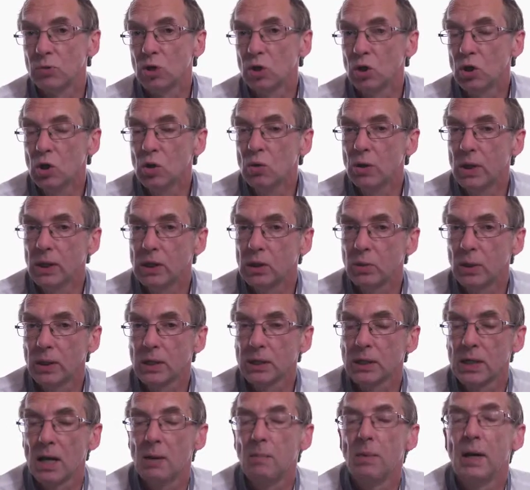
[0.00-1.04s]
You need to
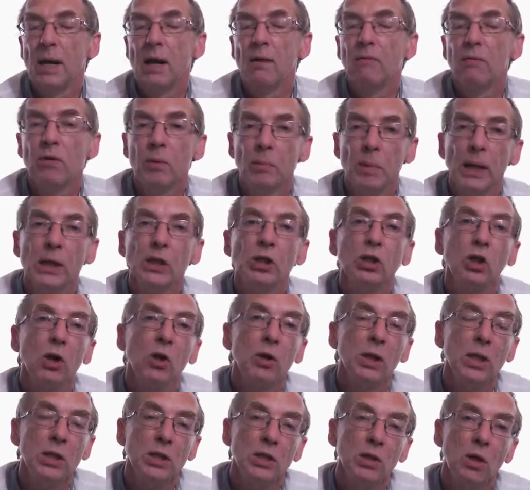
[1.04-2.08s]
examine every picture
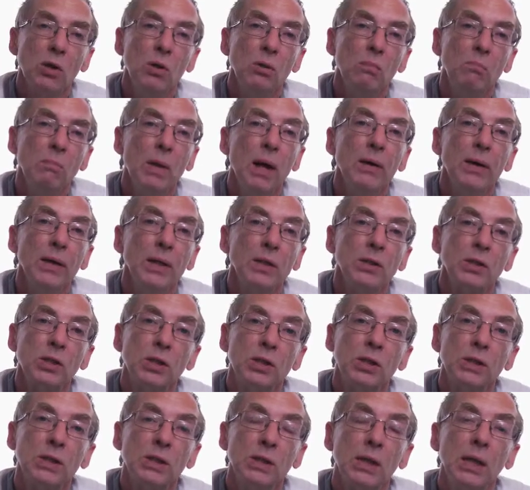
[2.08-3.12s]
on its own merits
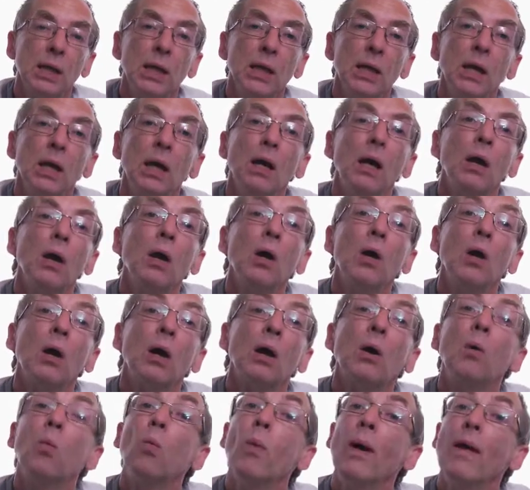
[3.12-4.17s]
to see
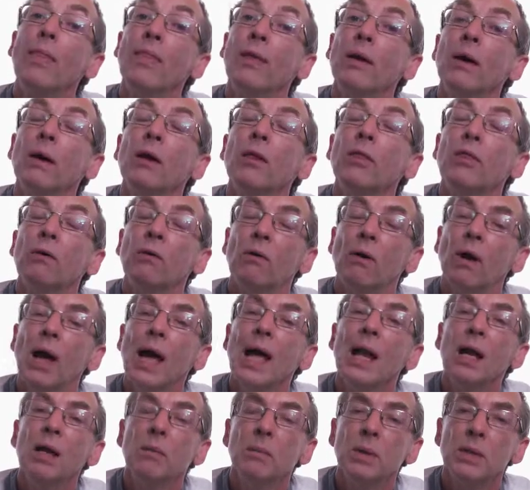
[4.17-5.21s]
whether there are
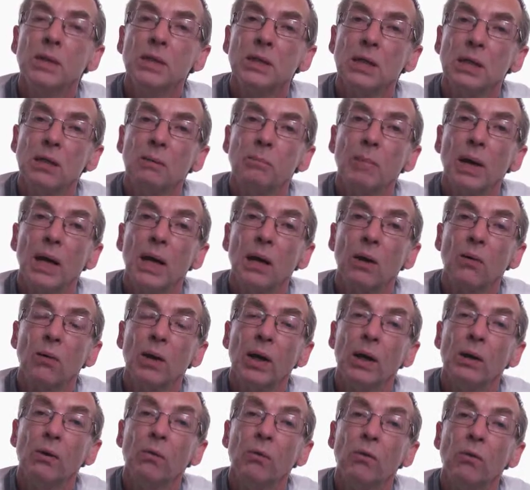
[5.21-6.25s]
elements in the
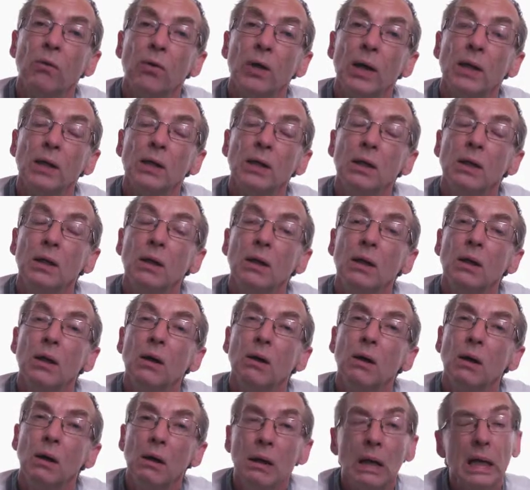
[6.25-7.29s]
background that
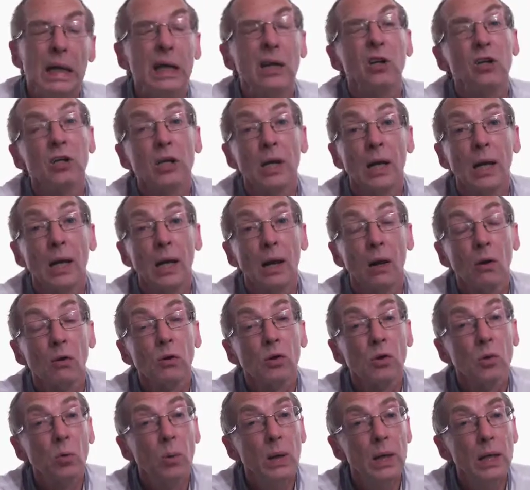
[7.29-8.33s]
need just a little
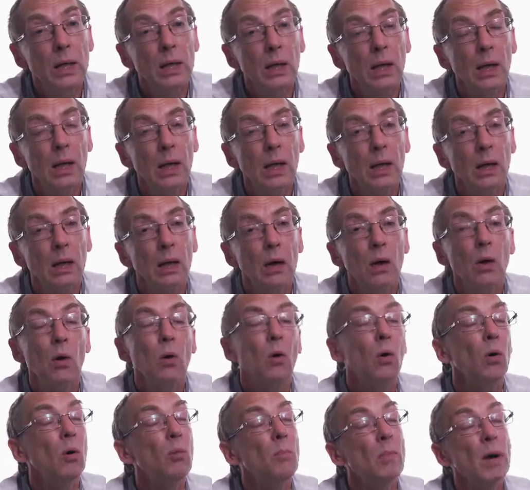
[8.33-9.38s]
tweaking
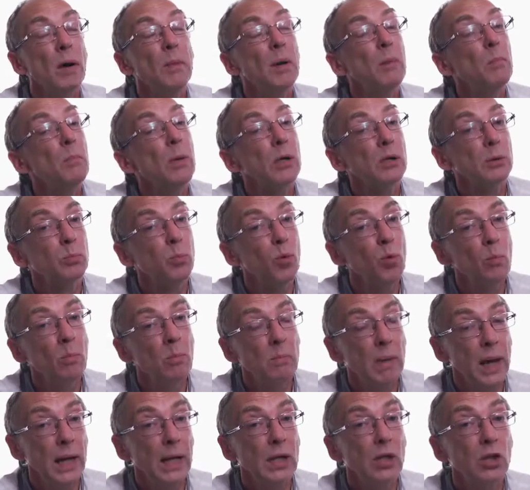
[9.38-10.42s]
or maybe a much more
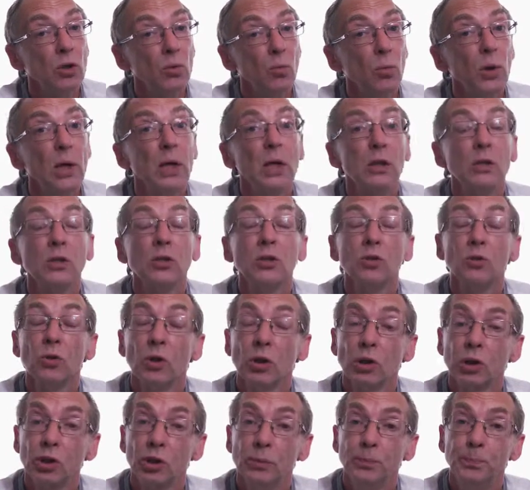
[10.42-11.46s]
major
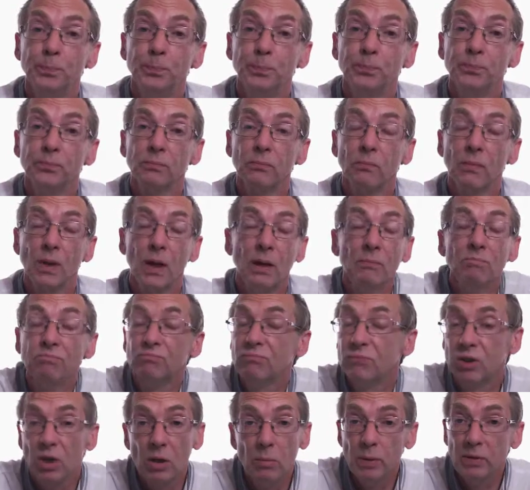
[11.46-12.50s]
reconstruction. And
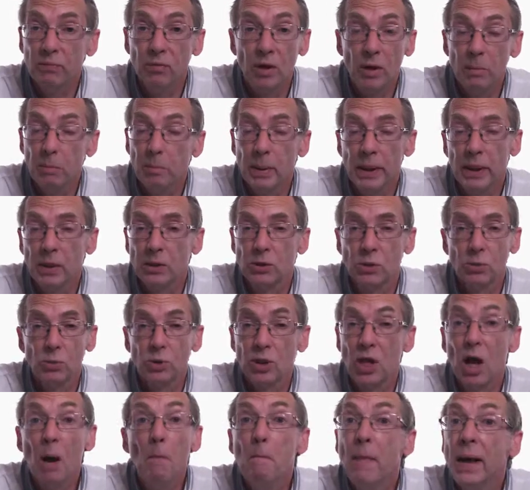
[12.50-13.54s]
don't be afraid, pixels
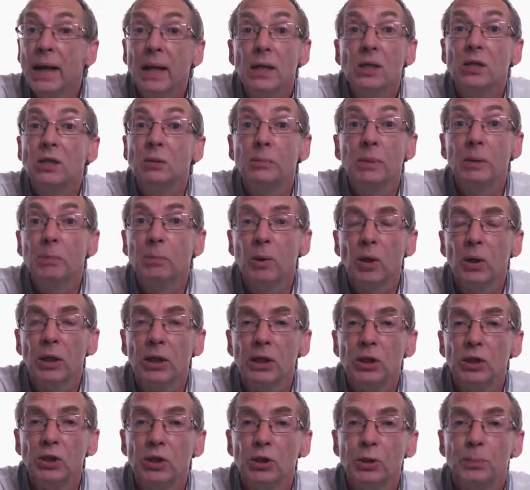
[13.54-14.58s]
are made to be
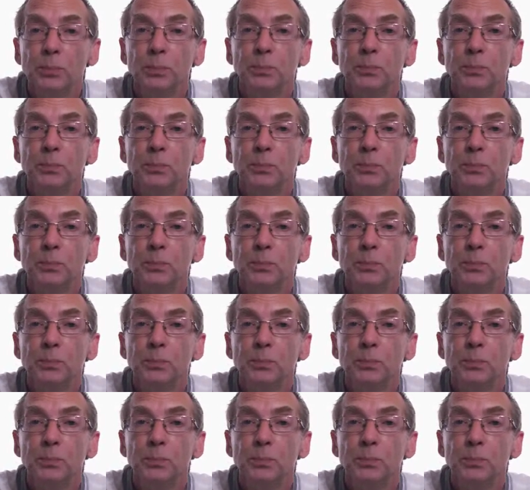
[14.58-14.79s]
punished.